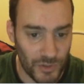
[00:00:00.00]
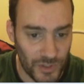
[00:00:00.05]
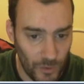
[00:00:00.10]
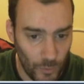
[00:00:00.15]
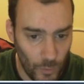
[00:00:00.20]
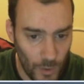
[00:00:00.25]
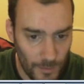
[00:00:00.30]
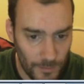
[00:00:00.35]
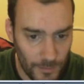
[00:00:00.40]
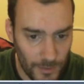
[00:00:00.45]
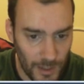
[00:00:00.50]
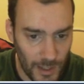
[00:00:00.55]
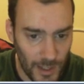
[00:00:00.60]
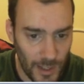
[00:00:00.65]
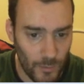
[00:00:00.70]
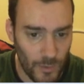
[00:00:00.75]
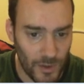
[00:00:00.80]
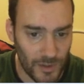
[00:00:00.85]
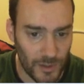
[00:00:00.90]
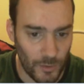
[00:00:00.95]
we select the
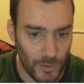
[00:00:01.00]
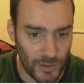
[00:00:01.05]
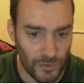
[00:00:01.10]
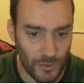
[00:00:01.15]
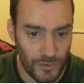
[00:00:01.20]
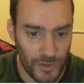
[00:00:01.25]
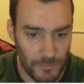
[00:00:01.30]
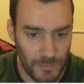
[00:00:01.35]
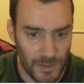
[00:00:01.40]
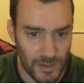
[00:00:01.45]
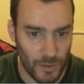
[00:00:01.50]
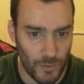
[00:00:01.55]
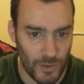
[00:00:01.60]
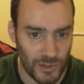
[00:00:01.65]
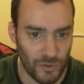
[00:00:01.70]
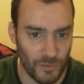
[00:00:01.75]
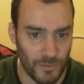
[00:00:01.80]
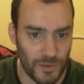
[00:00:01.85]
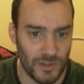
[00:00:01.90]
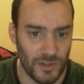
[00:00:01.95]
name we want, we
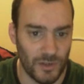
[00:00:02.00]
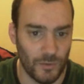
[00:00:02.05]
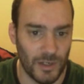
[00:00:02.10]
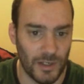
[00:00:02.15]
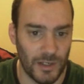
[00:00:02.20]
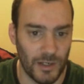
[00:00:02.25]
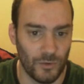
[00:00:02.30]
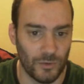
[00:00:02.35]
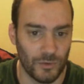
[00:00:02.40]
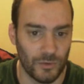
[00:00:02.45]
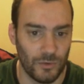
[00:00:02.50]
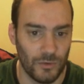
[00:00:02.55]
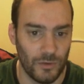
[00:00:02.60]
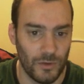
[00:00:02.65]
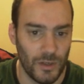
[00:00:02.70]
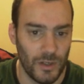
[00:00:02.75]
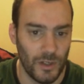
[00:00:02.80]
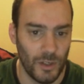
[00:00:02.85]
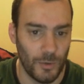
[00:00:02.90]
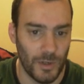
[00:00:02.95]
use always
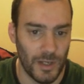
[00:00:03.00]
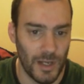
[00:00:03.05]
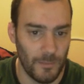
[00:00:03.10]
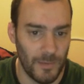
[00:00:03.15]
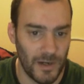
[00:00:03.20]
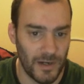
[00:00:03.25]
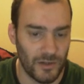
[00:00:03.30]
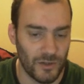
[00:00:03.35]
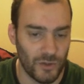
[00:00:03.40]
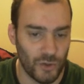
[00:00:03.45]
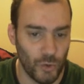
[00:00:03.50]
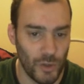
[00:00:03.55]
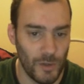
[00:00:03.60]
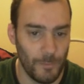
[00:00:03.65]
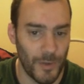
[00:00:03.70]
WAV file